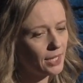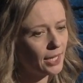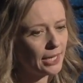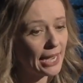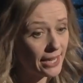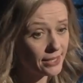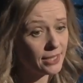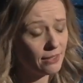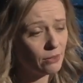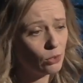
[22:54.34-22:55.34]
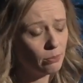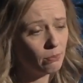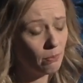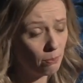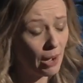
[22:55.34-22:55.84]
And it has to give good
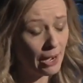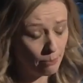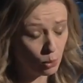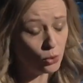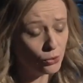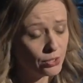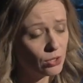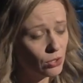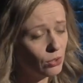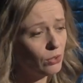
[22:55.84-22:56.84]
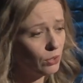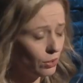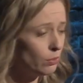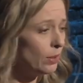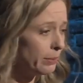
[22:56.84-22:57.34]
pause to
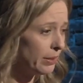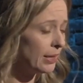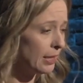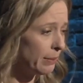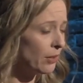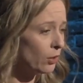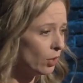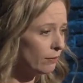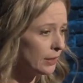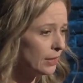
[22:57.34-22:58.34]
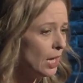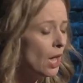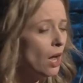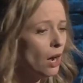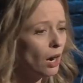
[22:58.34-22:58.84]
good women thinking about the convent.
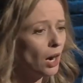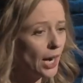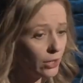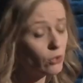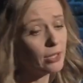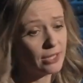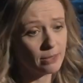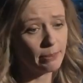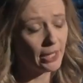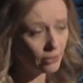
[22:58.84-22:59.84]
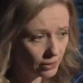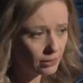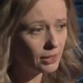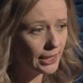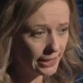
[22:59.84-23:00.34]
I know that as a parent,
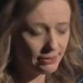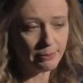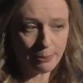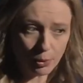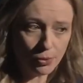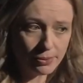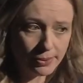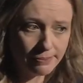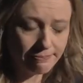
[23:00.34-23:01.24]
it gives me pause.